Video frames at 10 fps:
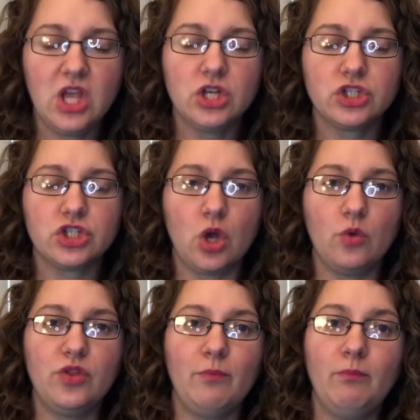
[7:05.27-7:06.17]
So
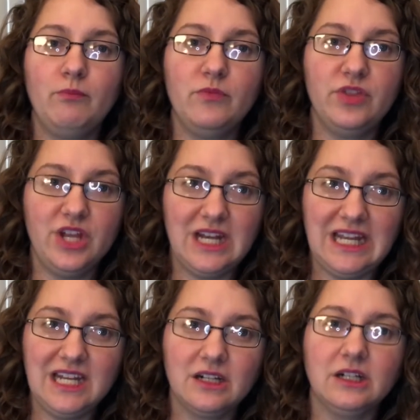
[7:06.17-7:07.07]
the
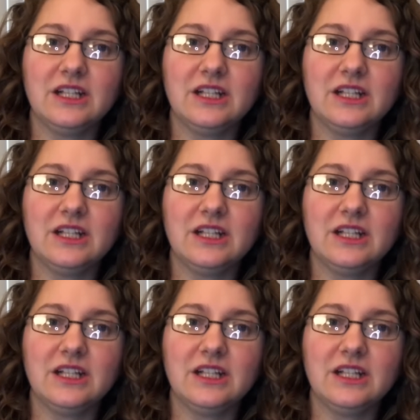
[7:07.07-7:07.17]
needle